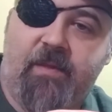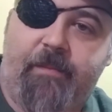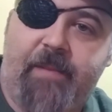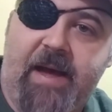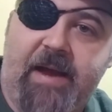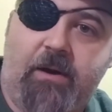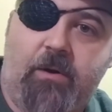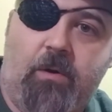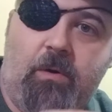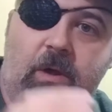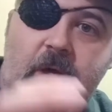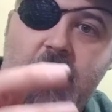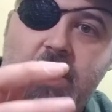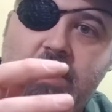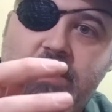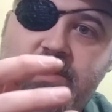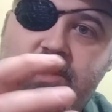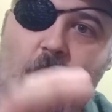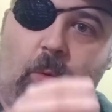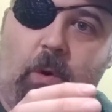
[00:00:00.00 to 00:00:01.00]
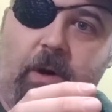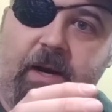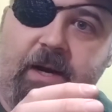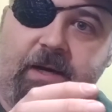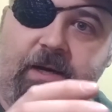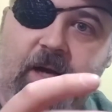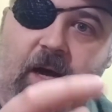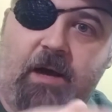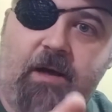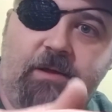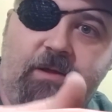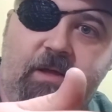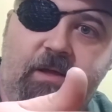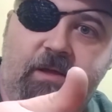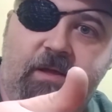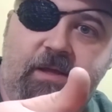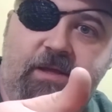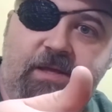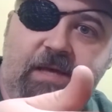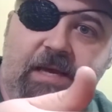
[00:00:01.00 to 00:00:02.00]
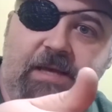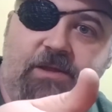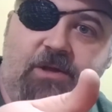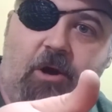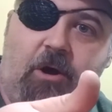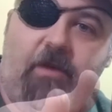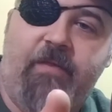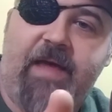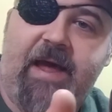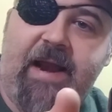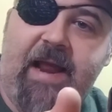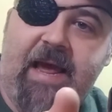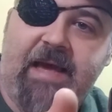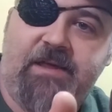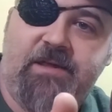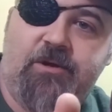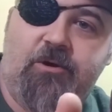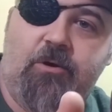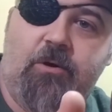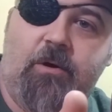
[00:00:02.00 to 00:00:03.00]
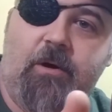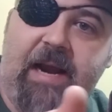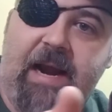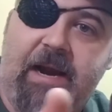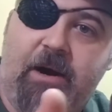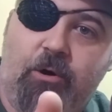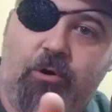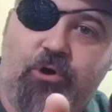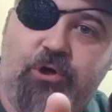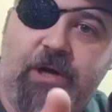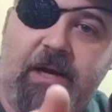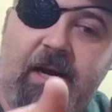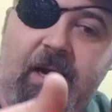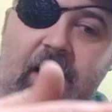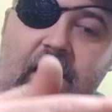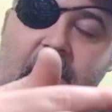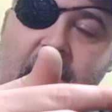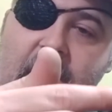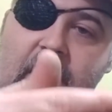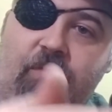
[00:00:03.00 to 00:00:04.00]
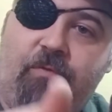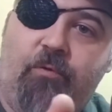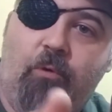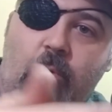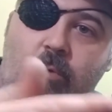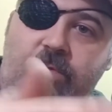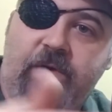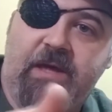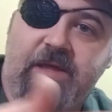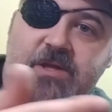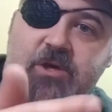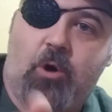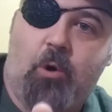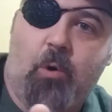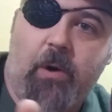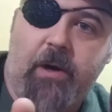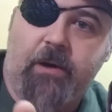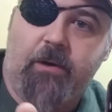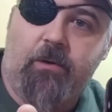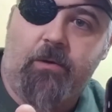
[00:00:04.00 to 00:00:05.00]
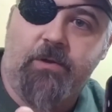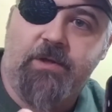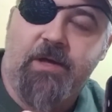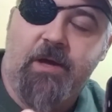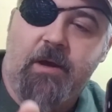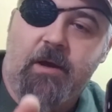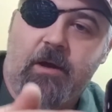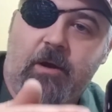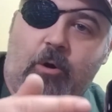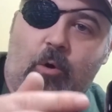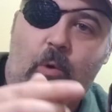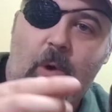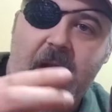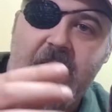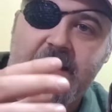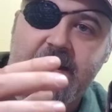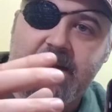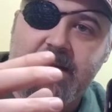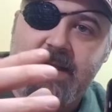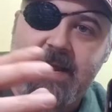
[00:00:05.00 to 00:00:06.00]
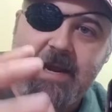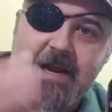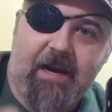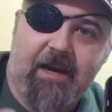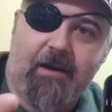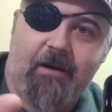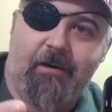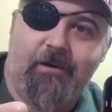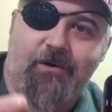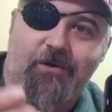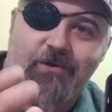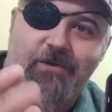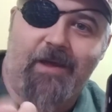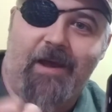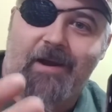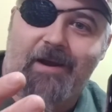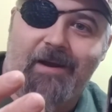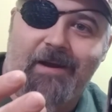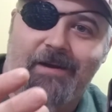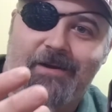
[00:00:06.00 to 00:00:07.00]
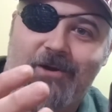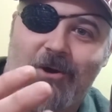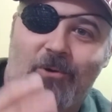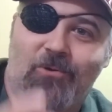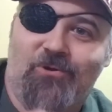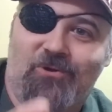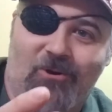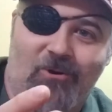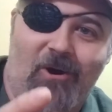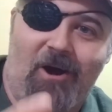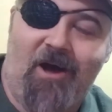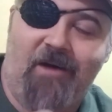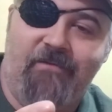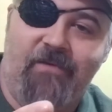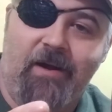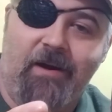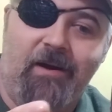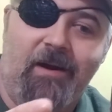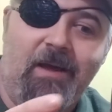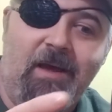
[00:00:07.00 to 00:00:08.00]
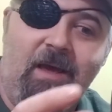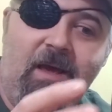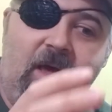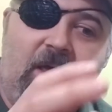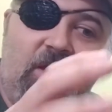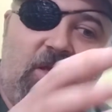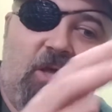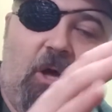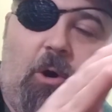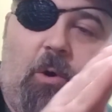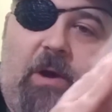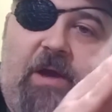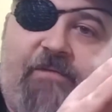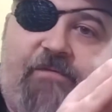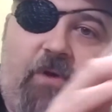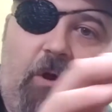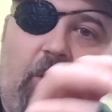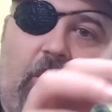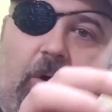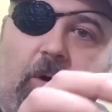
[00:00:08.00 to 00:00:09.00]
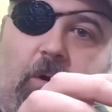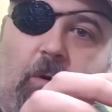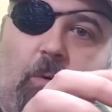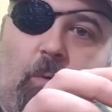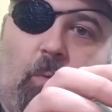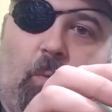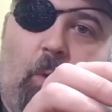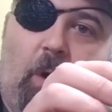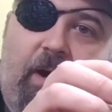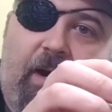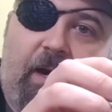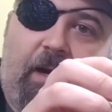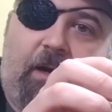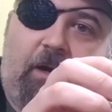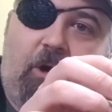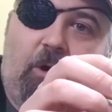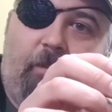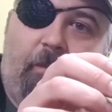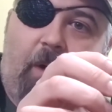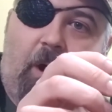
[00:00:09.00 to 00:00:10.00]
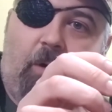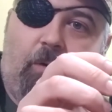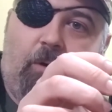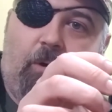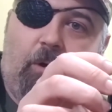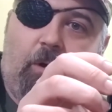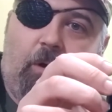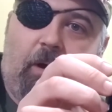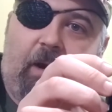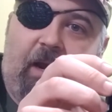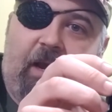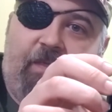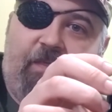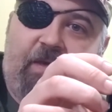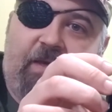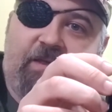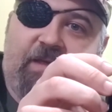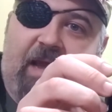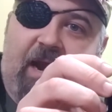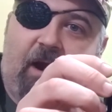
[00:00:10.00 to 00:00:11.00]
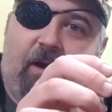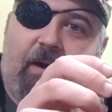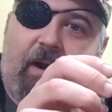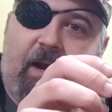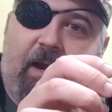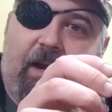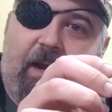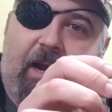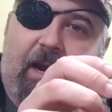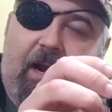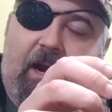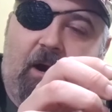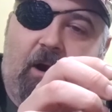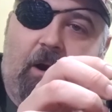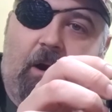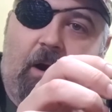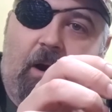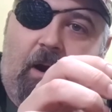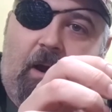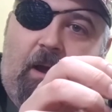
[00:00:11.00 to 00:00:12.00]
pedal. So what it does is it sends all that extra energy through these coils, creating heat, just like a toaster oven. So if you're running your motor in this area here